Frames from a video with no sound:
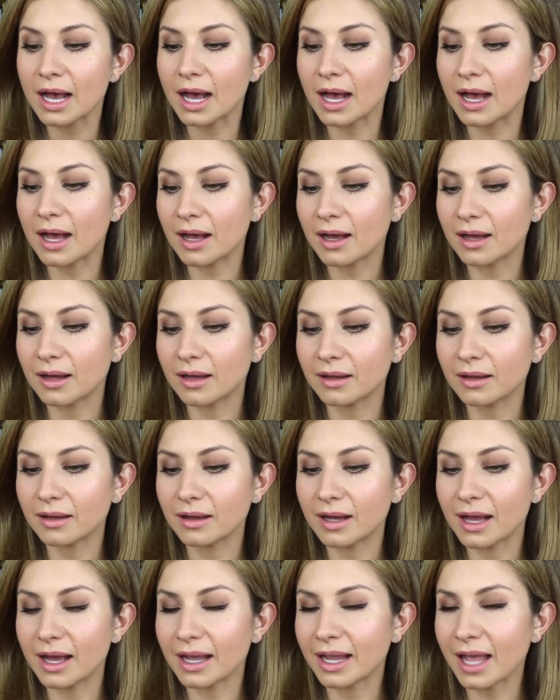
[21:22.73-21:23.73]
Uh,
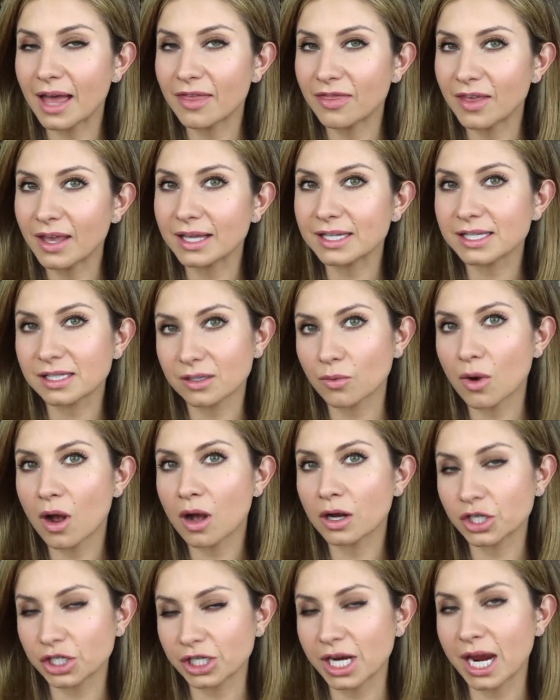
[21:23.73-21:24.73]
I, I, think it's the
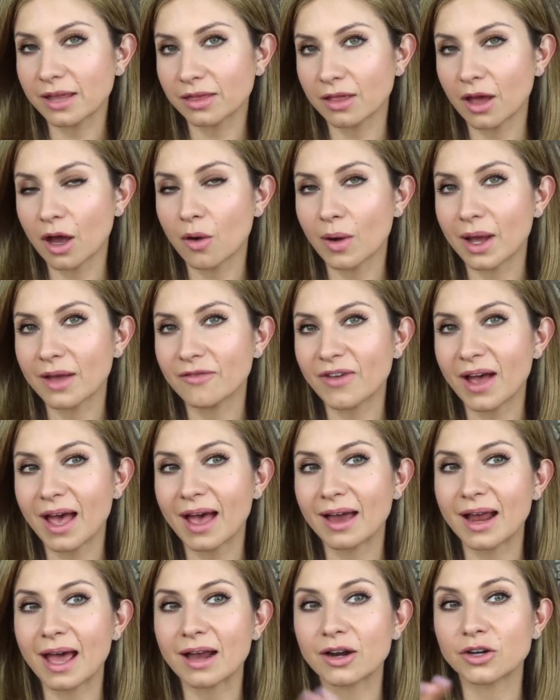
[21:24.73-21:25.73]
wrong shade though. If I
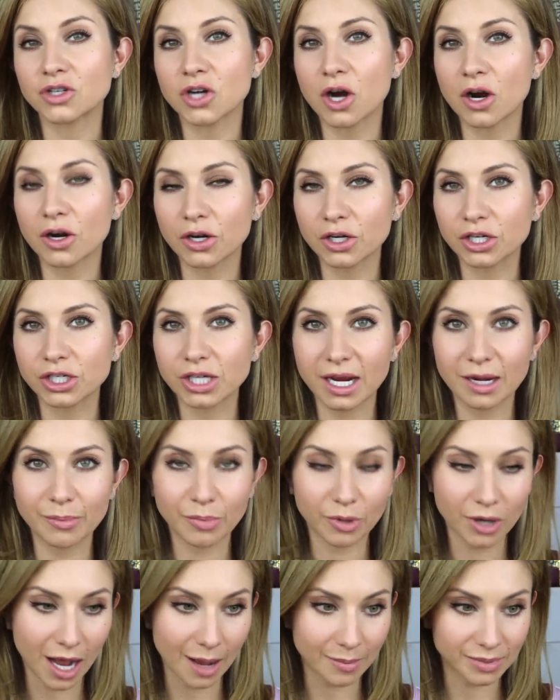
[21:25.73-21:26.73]
had had a darker shade,
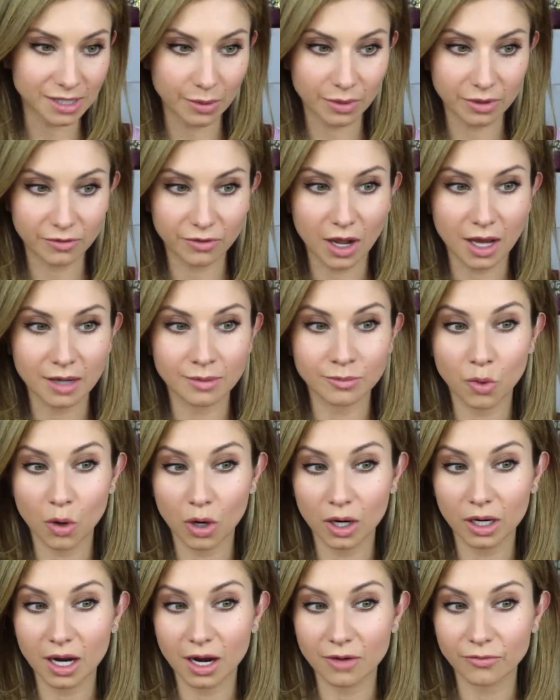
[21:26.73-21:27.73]
perhaps I would have gotten
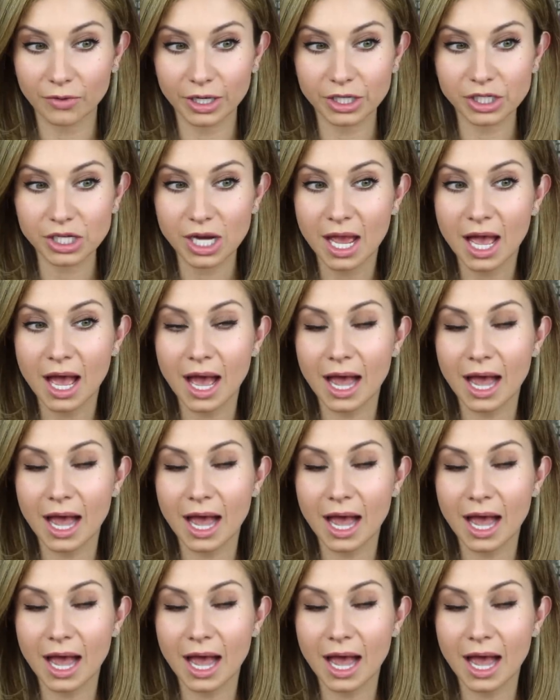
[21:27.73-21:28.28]
more coverage.